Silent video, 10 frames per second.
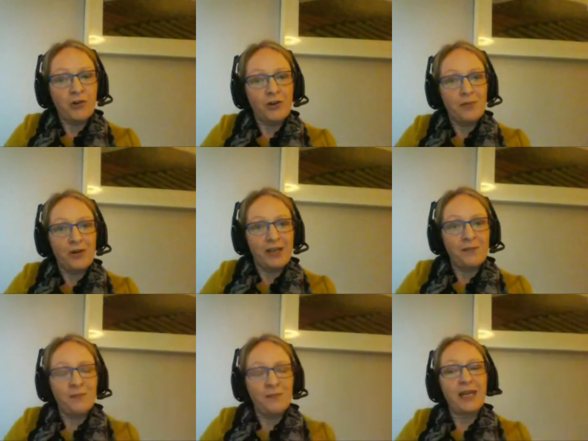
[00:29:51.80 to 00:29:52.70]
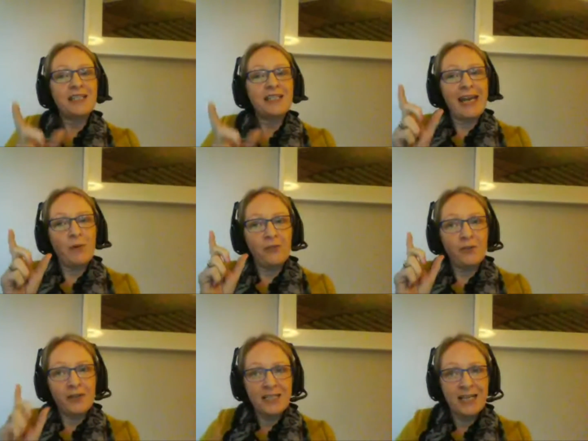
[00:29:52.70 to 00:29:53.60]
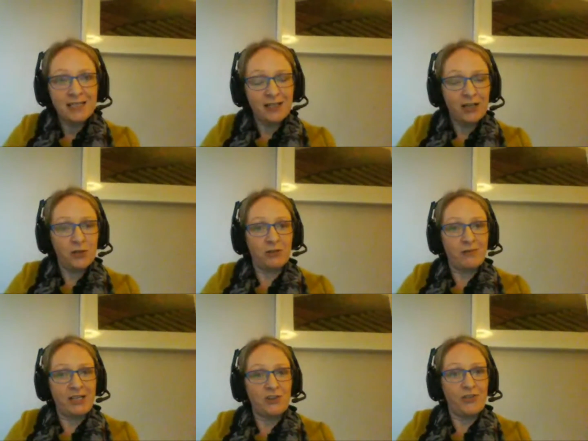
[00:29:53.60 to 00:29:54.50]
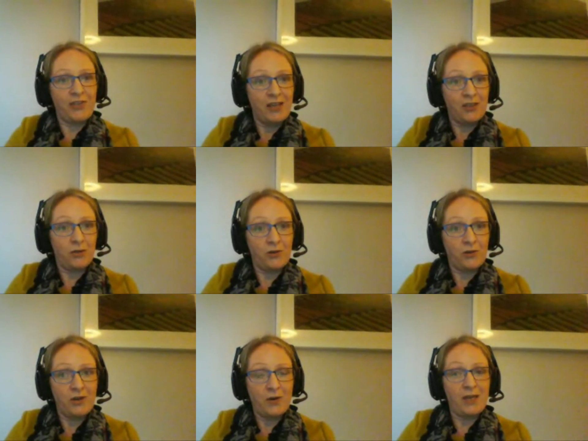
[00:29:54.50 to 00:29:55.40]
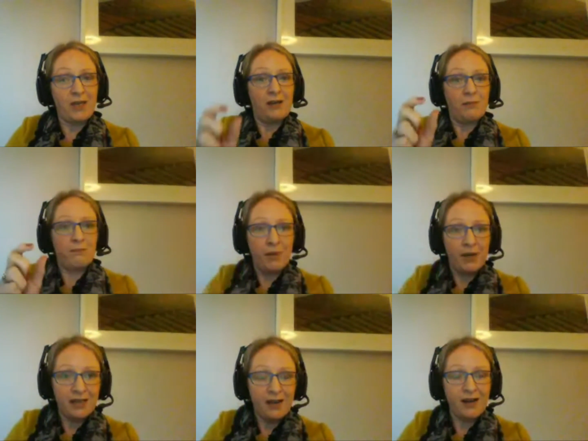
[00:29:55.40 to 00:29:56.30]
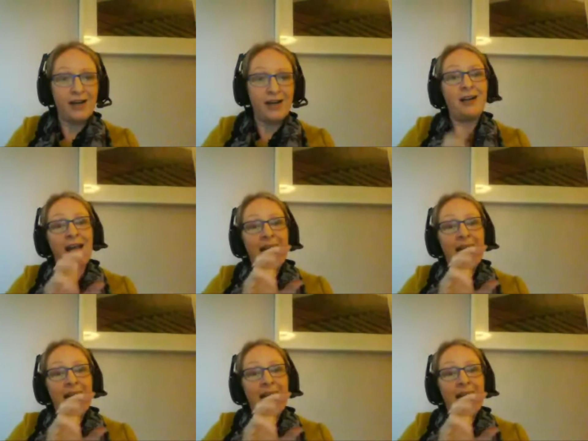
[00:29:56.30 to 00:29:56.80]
creamery. There's now a fantastic local restaurant there, the Old Creamery, bike hire,